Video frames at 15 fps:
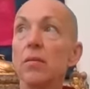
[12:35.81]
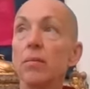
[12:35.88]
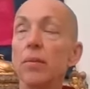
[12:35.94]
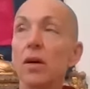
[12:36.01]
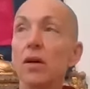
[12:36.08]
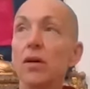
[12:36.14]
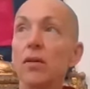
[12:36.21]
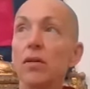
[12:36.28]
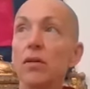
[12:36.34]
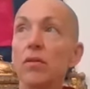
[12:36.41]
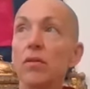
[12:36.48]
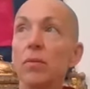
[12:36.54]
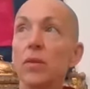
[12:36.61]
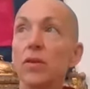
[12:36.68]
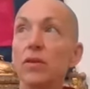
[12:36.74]
path of
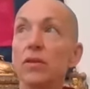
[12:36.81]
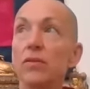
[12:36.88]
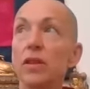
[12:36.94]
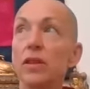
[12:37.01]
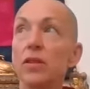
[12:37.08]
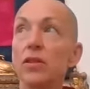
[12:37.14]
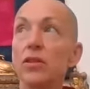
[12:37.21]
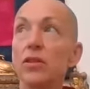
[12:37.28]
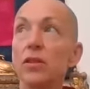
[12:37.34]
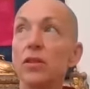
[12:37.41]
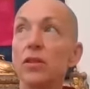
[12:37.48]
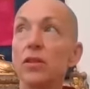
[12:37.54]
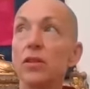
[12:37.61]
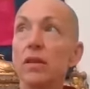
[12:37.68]
motivation.